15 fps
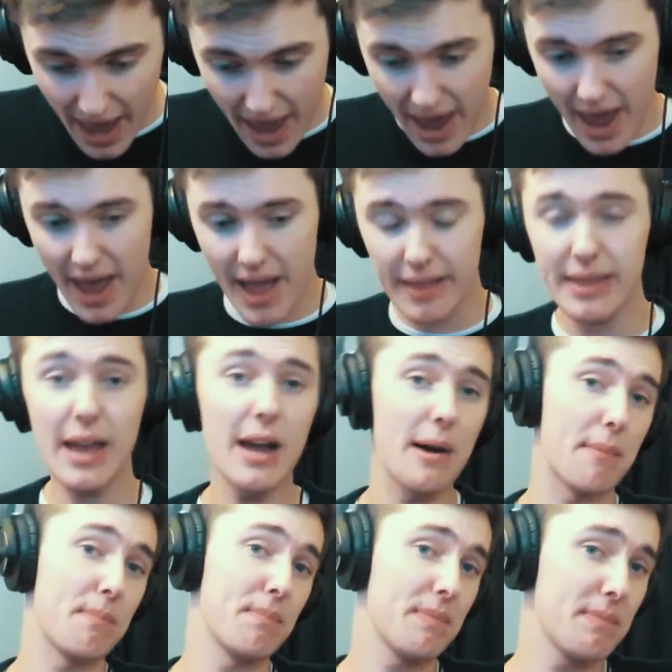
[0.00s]
And
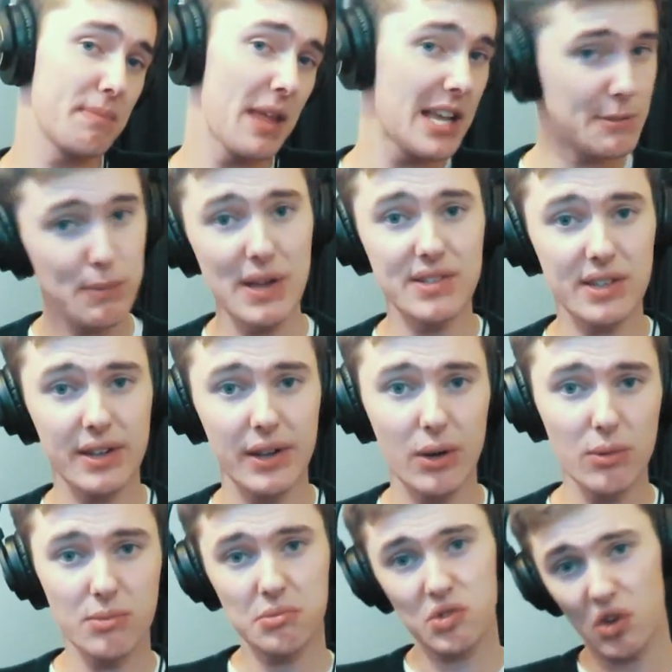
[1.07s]
yeah, that's
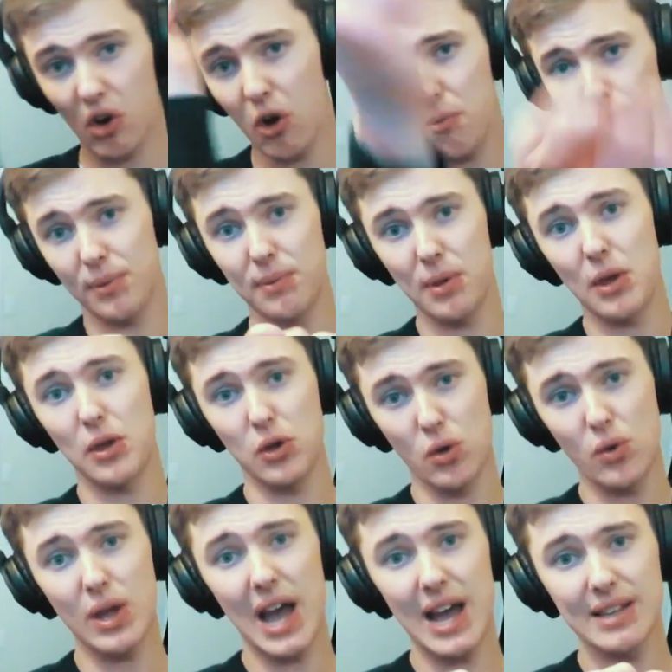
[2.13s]
basically all. So
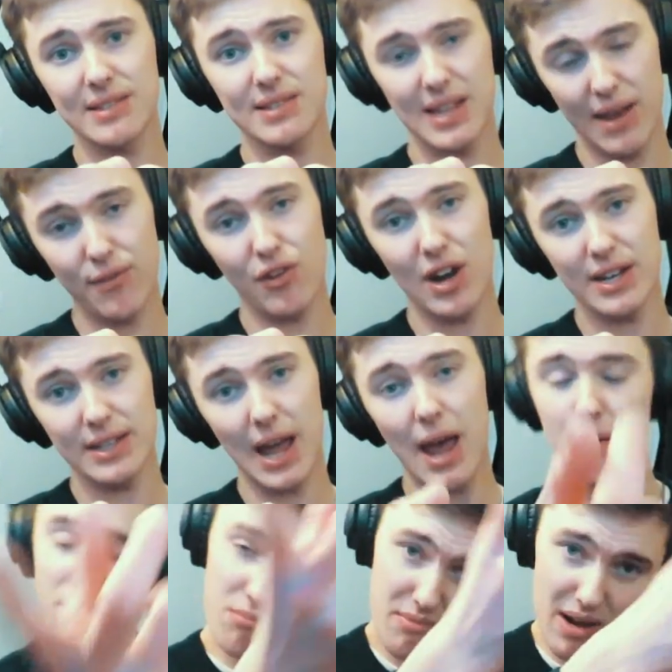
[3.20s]
you guys have a great day
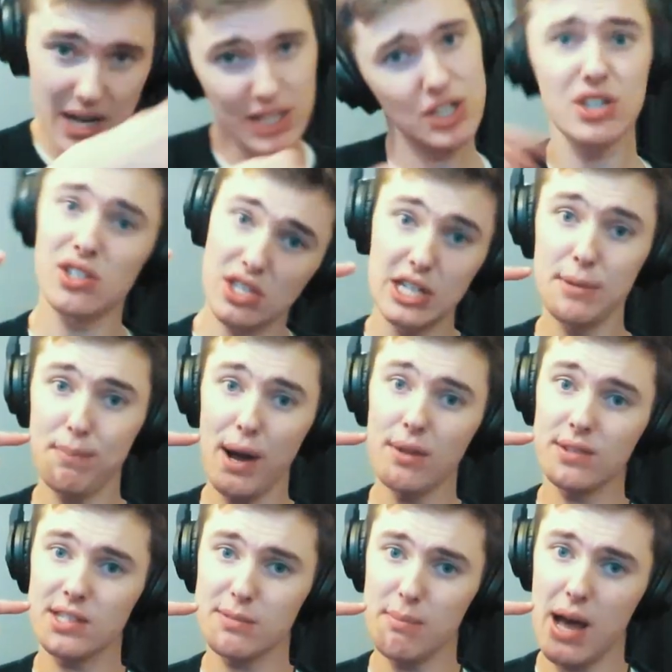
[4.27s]
and just keep
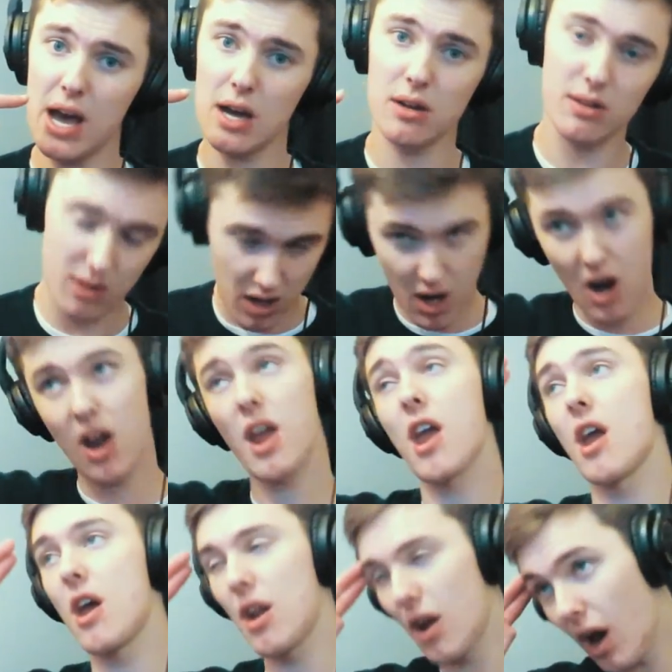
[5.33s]
on smiling,
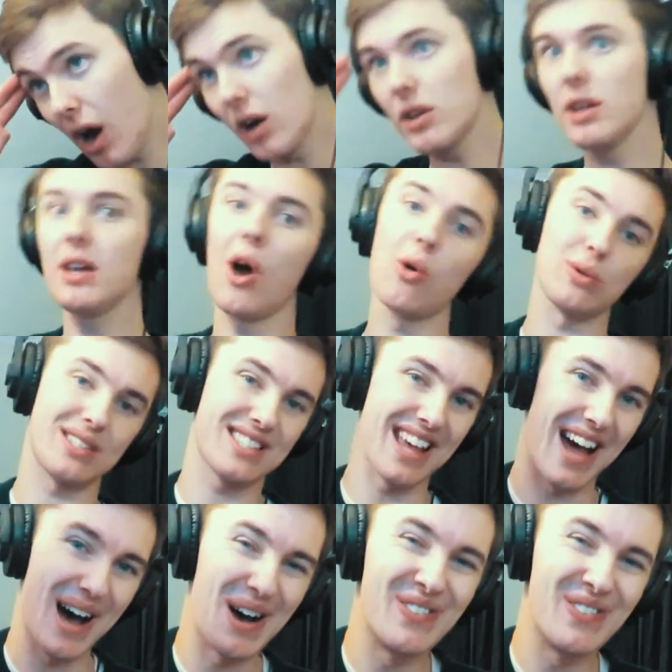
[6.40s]
and adios